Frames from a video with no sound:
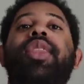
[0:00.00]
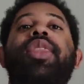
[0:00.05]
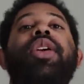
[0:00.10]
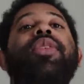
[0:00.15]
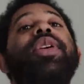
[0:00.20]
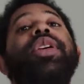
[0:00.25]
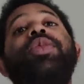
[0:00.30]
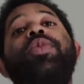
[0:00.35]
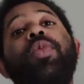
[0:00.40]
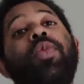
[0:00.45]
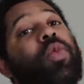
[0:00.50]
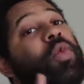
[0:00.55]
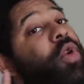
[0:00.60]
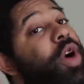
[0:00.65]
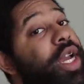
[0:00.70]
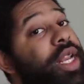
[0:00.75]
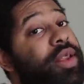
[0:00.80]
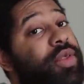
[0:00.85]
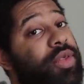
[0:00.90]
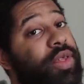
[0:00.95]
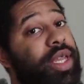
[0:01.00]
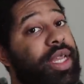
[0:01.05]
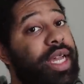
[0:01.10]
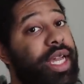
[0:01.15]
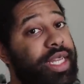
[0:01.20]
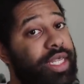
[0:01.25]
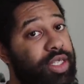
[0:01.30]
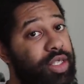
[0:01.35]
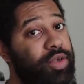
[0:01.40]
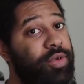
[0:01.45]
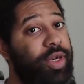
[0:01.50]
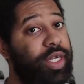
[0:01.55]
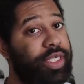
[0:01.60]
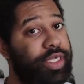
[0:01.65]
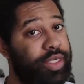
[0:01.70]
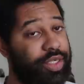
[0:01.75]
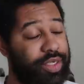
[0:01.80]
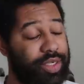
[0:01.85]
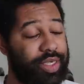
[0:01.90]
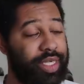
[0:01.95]
there is one thing I do
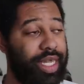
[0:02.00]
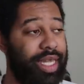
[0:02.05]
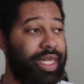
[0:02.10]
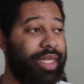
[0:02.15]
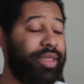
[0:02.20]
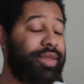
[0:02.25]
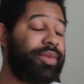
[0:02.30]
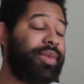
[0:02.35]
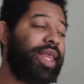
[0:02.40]
understand.